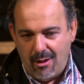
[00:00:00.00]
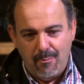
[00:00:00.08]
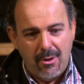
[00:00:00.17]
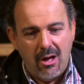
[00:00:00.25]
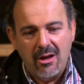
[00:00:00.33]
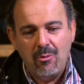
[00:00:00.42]
I'll
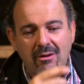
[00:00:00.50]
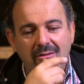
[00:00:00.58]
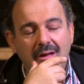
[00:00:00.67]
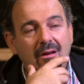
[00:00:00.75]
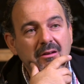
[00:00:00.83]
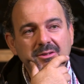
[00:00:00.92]
buy one of
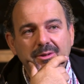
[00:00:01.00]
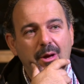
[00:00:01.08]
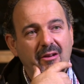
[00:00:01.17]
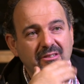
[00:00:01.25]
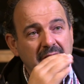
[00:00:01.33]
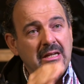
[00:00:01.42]
those.
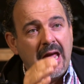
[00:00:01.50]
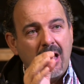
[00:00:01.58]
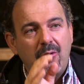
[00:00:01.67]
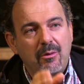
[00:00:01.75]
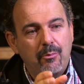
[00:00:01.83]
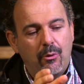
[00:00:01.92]
I've seen
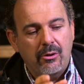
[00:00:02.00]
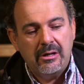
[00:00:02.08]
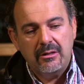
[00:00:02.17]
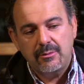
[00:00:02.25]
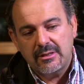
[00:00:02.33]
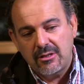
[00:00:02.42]
how
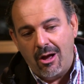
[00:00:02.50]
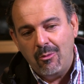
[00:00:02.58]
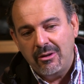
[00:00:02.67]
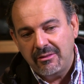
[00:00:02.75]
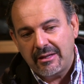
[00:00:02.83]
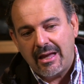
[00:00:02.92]
important it is, because I
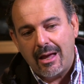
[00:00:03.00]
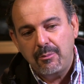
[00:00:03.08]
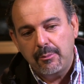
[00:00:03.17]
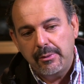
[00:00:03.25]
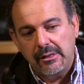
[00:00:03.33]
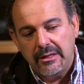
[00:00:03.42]
want the
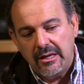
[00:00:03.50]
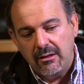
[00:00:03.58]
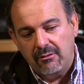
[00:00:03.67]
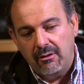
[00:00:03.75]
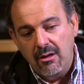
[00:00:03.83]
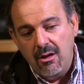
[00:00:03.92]
capability
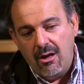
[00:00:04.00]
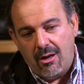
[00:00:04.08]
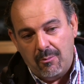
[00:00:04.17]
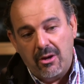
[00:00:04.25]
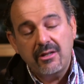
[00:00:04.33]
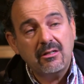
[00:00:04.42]
on
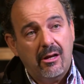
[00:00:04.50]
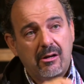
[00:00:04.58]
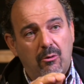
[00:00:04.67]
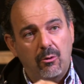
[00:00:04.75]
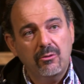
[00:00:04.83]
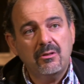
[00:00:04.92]
my
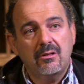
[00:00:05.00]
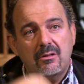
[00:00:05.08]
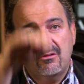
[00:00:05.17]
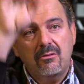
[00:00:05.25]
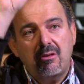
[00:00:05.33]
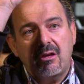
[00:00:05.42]
slider also to
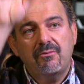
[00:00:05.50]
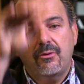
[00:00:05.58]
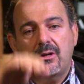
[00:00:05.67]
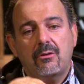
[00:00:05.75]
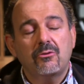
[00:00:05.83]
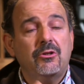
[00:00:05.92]
do those
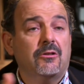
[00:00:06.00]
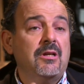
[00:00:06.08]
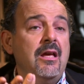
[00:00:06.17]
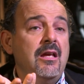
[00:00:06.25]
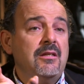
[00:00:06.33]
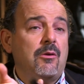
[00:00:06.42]
vertical shots.
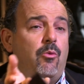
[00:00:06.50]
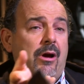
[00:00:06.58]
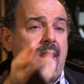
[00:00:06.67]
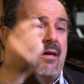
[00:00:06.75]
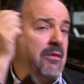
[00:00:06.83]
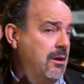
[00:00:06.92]
So
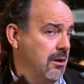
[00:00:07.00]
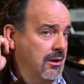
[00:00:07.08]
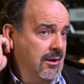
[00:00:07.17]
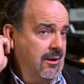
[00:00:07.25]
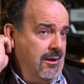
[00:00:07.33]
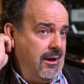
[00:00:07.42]
what
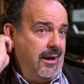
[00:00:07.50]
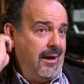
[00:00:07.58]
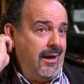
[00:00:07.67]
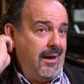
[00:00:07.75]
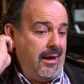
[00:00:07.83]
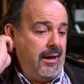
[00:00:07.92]
other
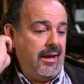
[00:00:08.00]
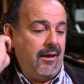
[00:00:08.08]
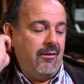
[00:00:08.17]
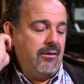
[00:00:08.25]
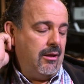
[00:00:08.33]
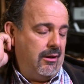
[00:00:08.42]

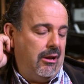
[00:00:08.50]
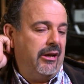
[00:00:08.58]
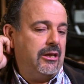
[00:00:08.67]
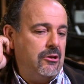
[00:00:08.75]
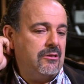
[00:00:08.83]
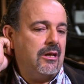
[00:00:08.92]

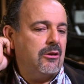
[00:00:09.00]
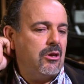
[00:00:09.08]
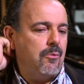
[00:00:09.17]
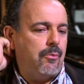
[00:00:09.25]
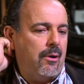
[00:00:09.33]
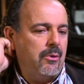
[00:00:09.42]
like you said,
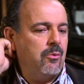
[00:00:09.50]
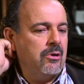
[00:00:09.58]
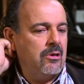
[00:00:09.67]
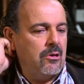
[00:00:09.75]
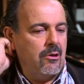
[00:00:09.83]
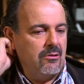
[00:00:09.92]
you probably
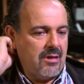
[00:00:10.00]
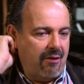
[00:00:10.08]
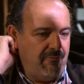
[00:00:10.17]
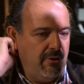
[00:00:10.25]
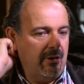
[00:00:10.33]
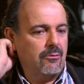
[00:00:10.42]
wouldn't use
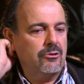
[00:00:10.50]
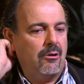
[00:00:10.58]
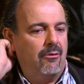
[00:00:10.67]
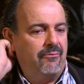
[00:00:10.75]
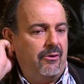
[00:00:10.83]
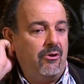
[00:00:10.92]
that vertical
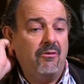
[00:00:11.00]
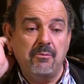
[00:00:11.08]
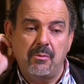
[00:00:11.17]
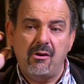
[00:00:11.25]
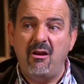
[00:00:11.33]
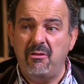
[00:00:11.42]
shot very often,
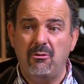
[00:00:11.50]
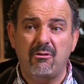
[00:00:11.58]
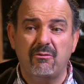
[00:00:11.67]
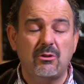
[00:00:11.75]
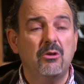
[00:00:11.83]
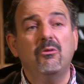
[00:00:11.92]
but I thought
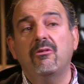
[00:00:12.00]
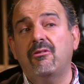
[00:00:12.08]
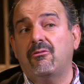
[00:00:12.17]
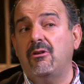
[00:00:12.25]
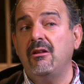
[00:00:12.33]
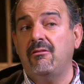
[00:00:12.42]
of 2 or
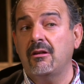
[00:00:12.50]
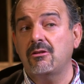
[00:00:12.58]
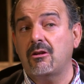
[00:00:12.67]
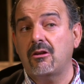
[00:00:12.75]
3 things